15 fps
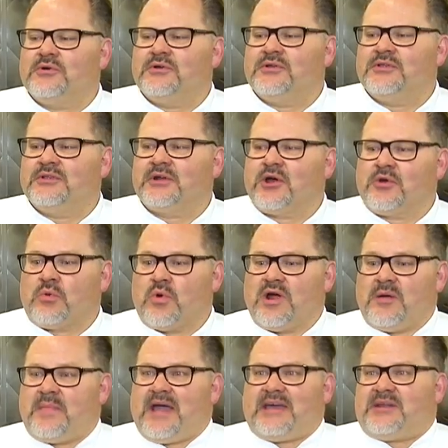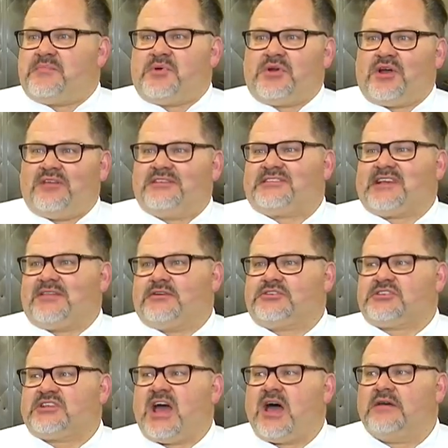they're going, where am I going to put all this other
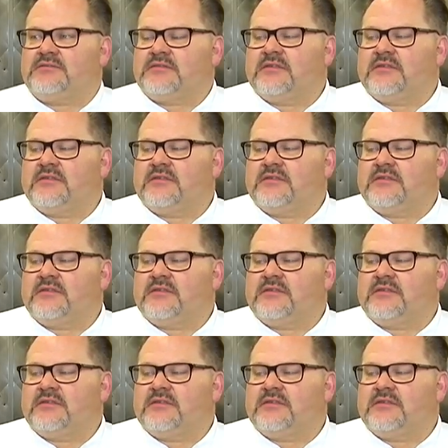stuff?